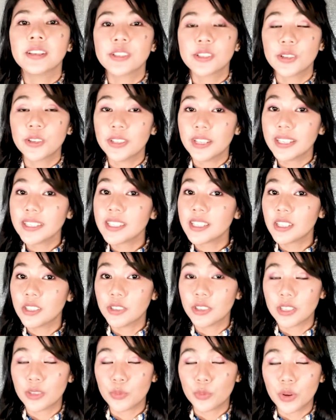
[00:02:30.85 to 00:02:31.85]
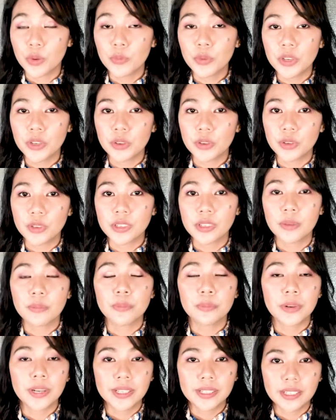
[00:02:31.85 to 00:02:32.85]
So let's look at when we use
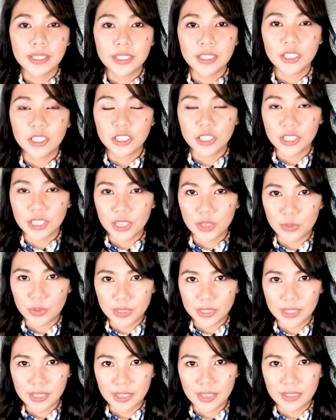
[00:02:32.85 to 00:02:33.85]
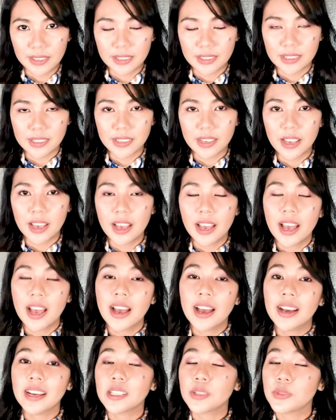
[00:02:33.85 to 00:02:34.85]
present continuous tense.
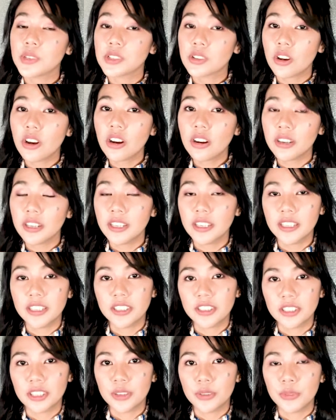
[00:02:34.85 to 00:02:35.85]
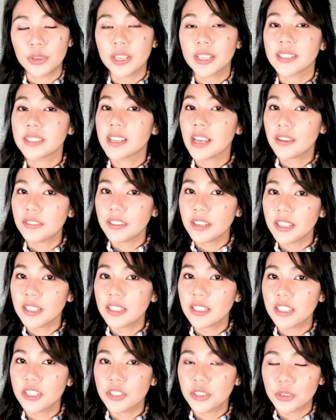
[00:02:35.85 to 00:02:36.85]
As we saw earlier, we can
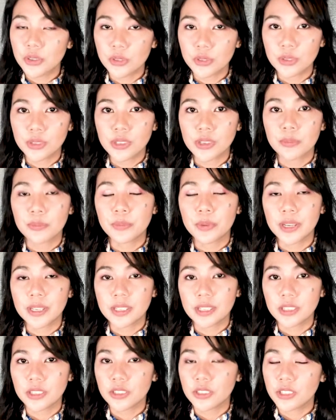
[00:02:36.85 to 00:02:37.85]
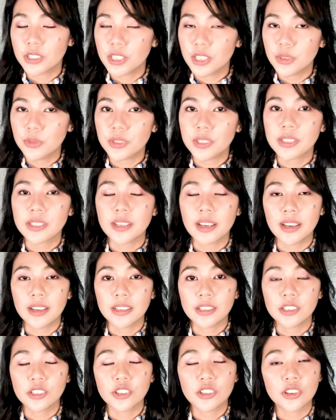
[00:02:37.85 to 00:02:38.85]
definitely use present continuous
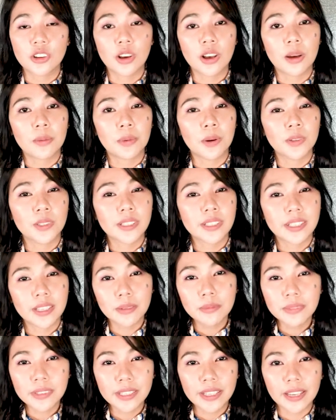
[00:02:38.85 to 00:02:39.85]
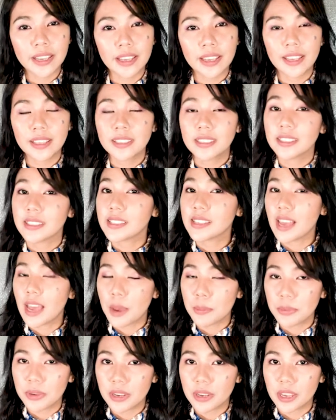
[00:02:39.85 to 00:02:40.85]
tense to talk about something that's
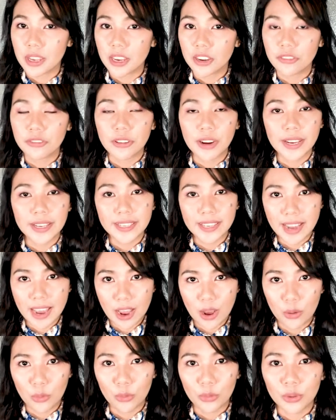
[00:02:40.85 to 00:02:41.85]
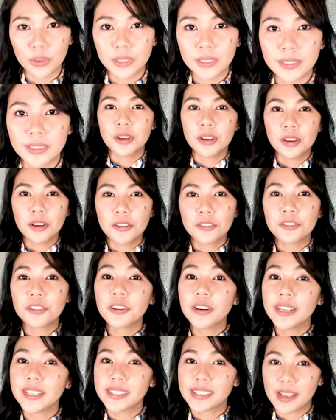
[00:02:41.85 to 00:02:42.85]
happening right now. For
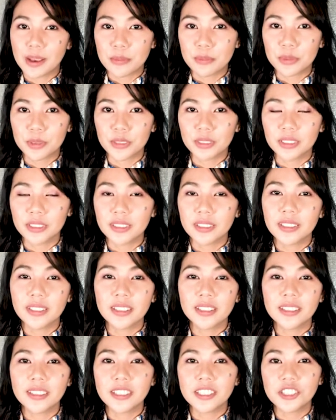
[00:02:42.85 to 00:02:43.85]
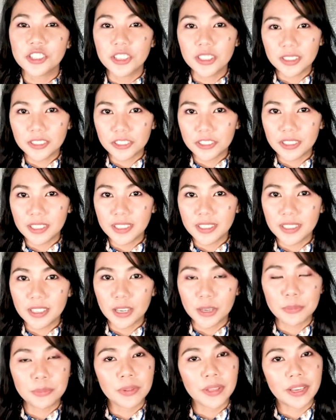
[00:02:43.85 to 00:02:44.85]
example, the children
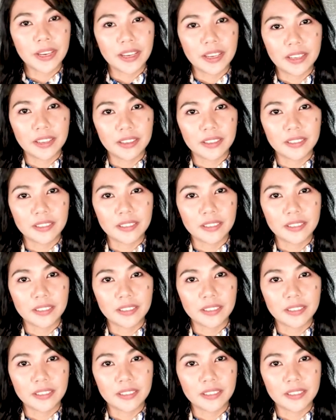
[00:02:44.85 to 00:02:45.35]
are playing.